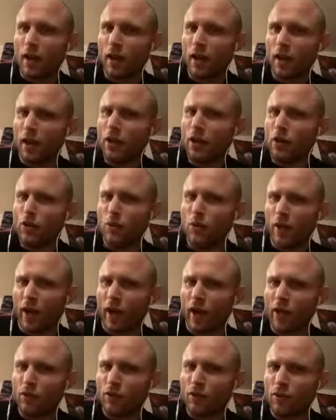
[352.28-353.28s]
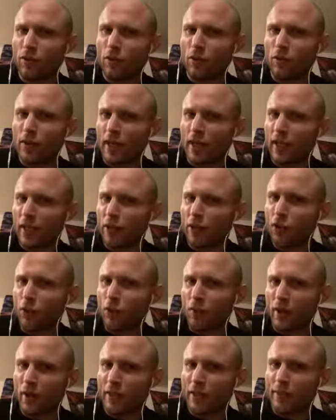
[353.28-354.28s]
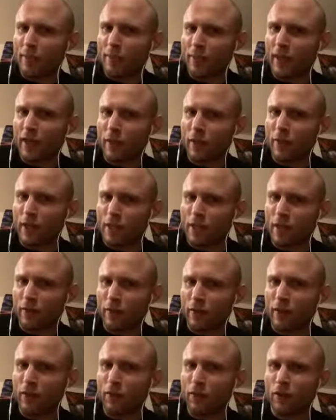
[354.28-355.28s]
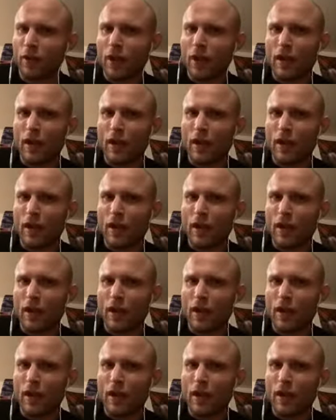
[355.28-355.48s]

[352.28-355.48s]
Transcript: I knew what I had to do. Like I knew what I'm getting myself into.